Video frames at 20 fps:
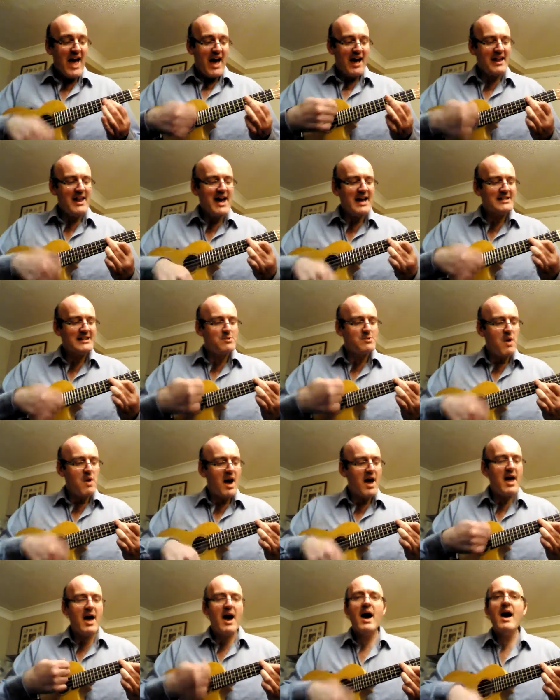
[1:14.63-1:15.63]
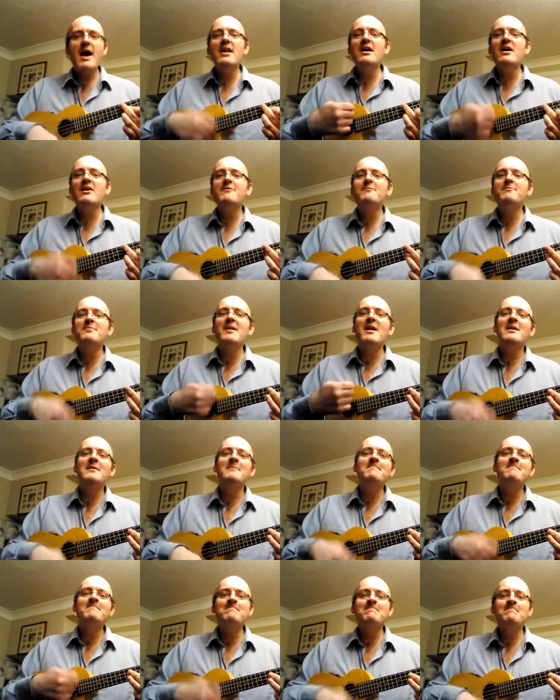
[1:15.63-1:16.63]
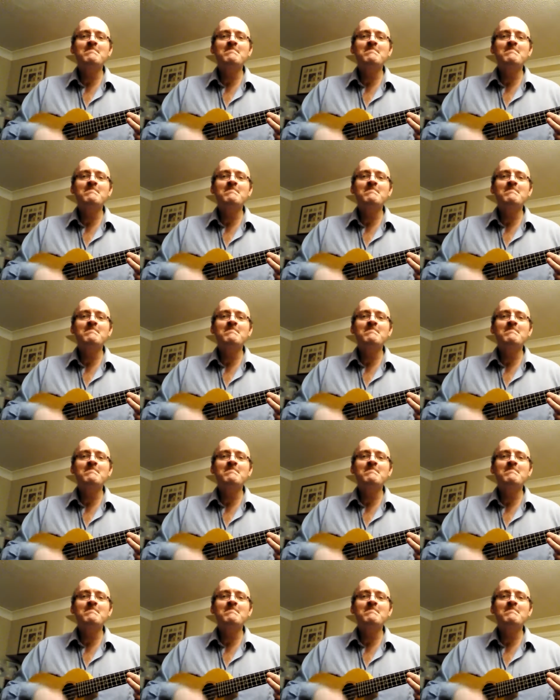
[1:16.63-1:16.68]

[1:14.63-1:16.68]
and that's why I love Plum.